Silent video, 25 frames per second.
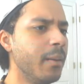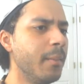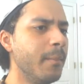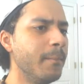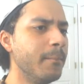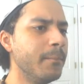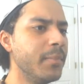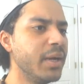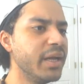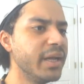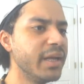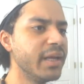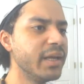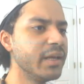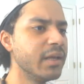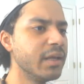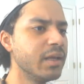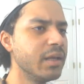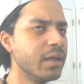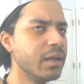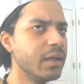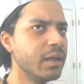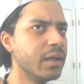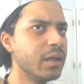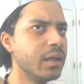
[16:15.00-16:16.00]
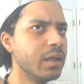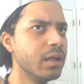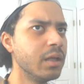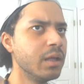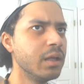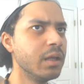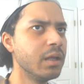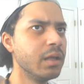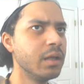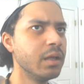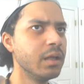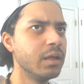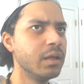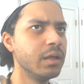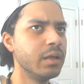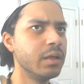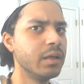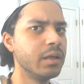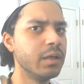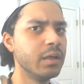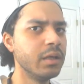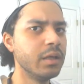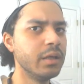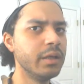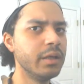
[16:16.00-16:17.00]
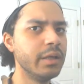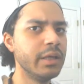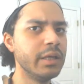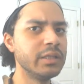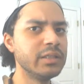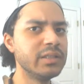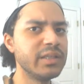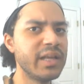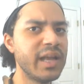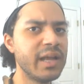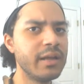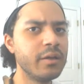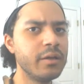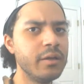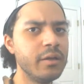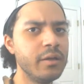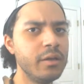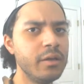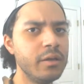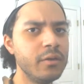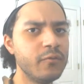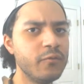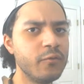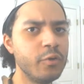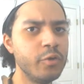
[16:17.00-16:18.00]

But it's not good